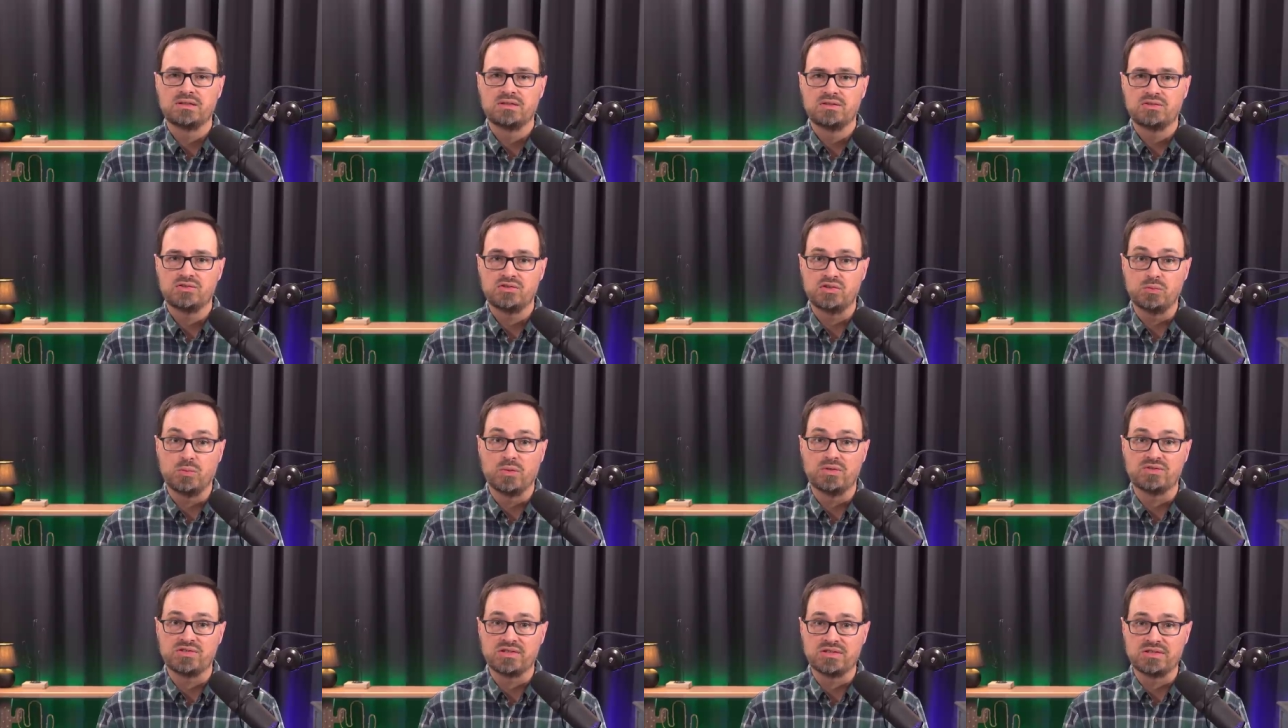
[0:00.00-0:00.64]
She
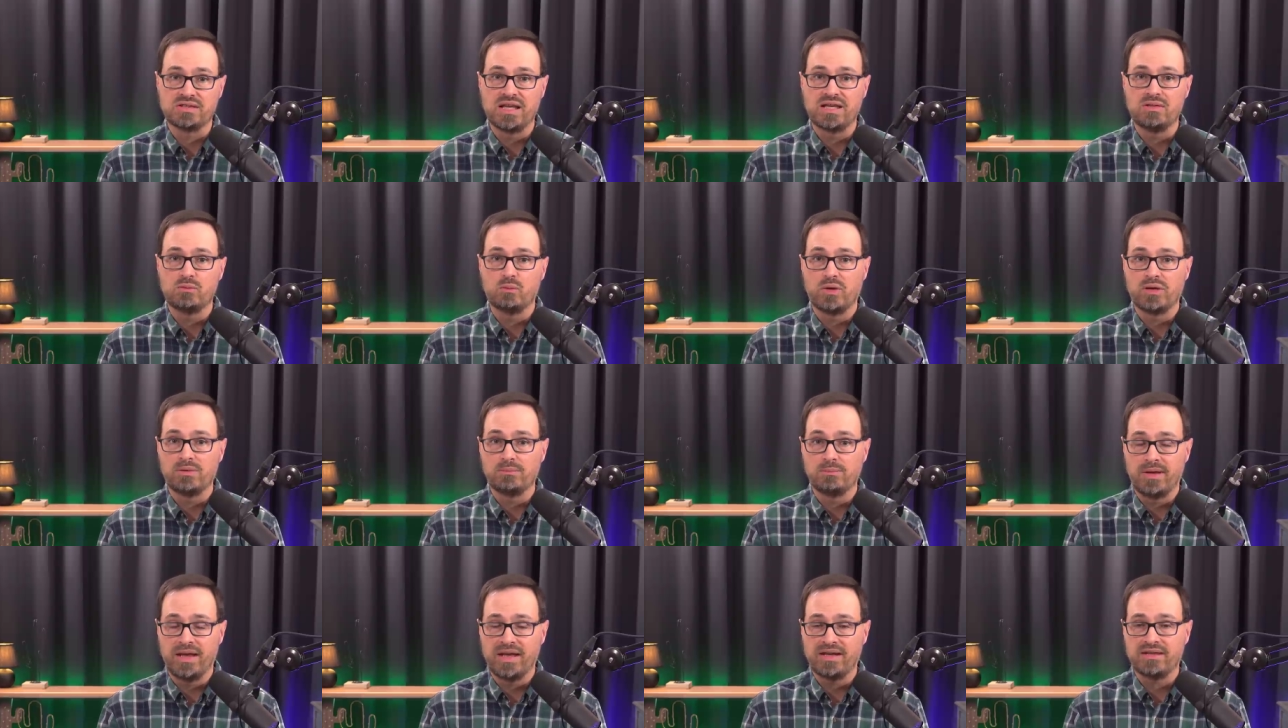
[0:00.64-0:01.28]
once again
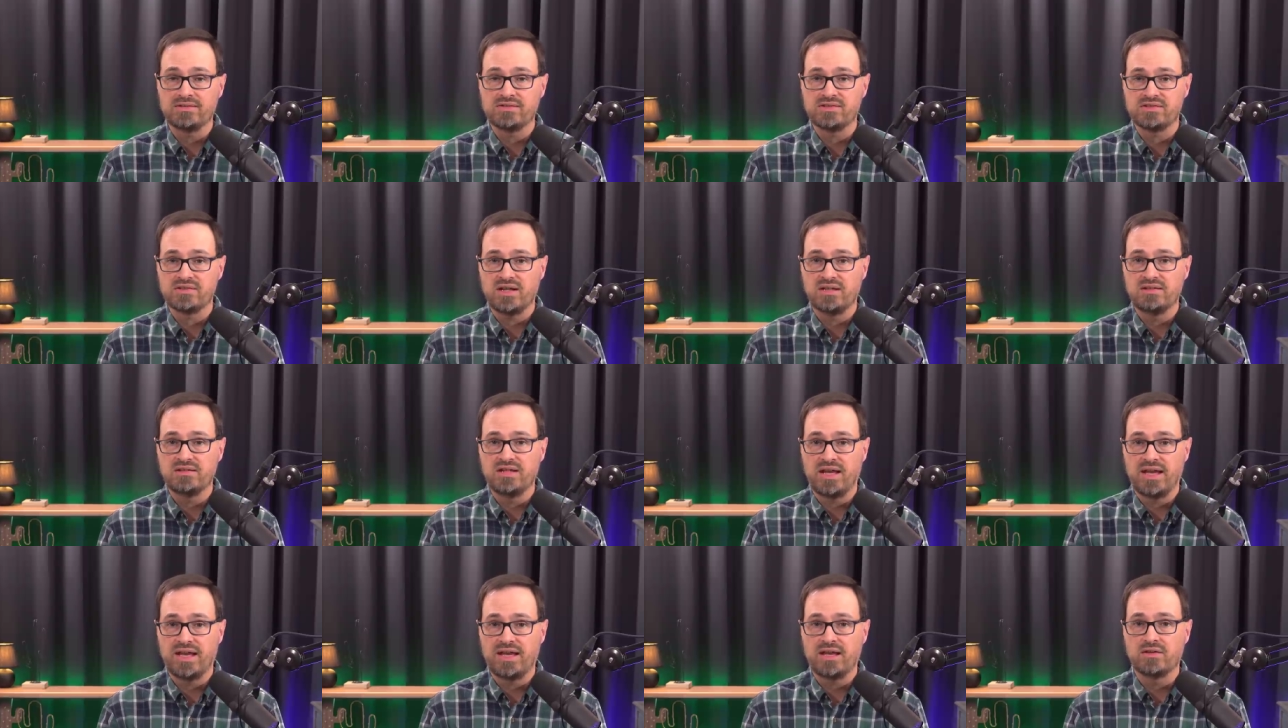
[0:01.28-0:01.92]
went back
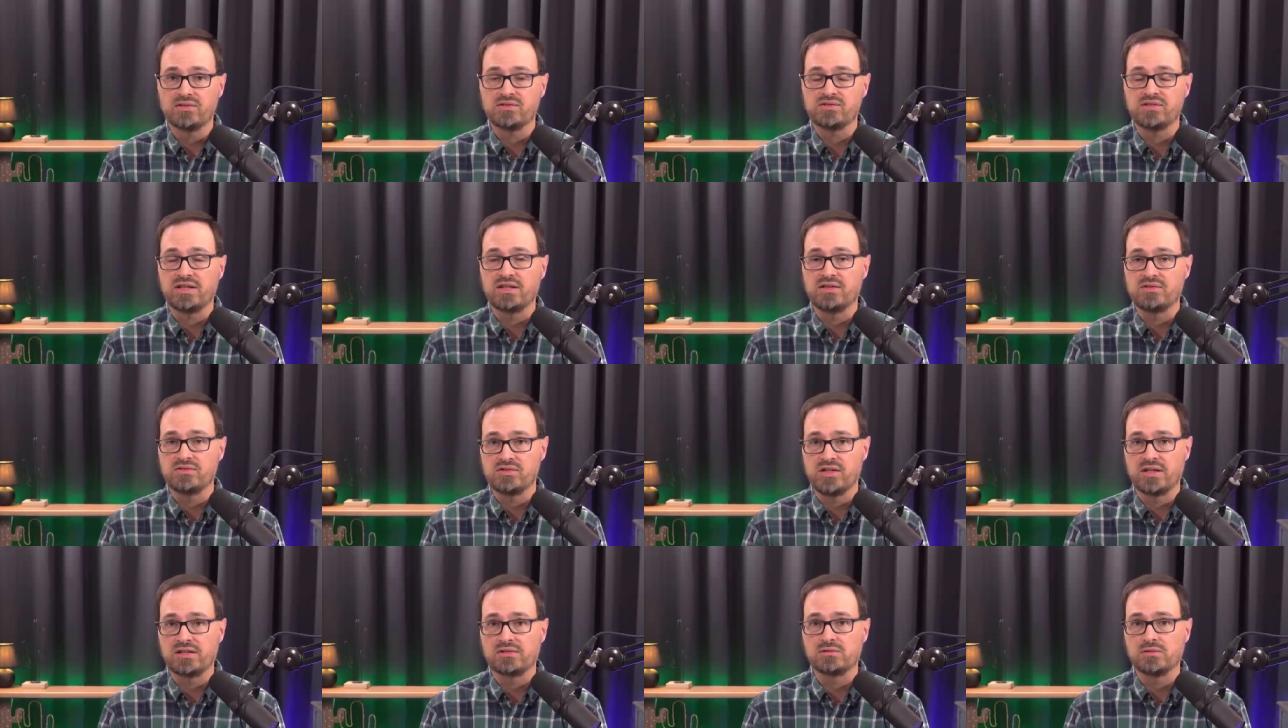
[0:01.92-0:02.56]
inside the house
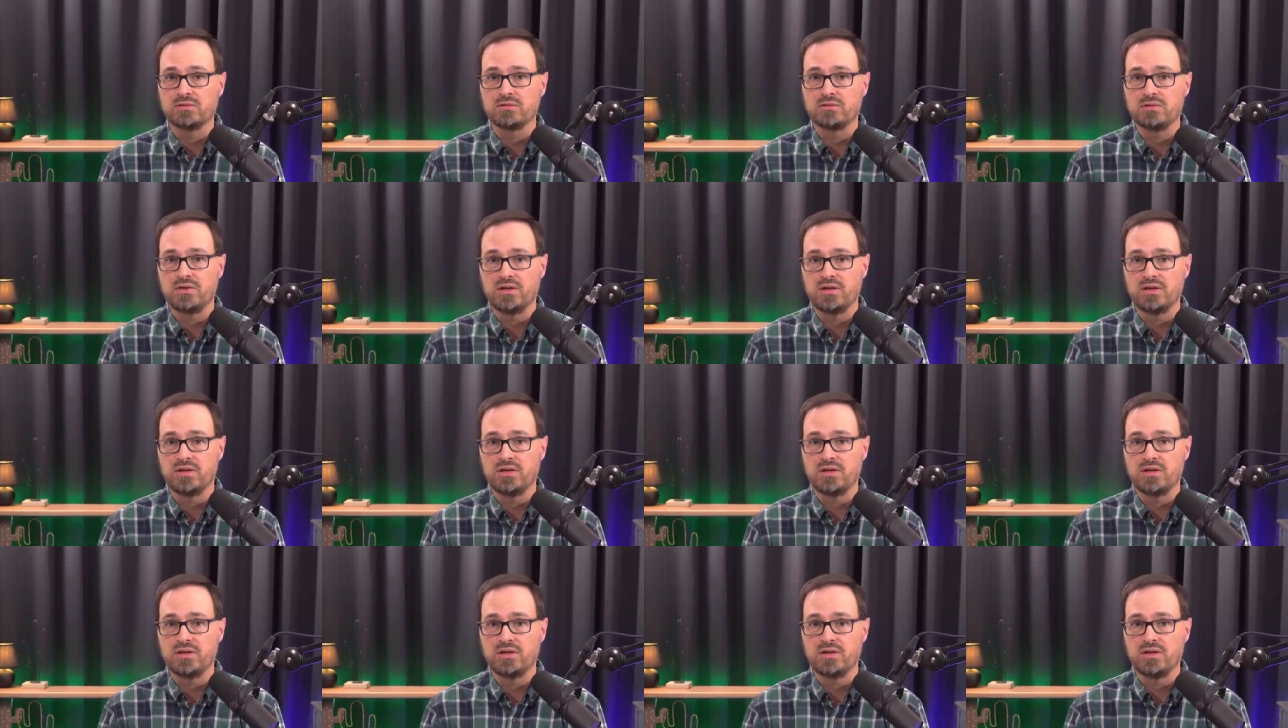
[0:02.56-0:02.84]
and checked on her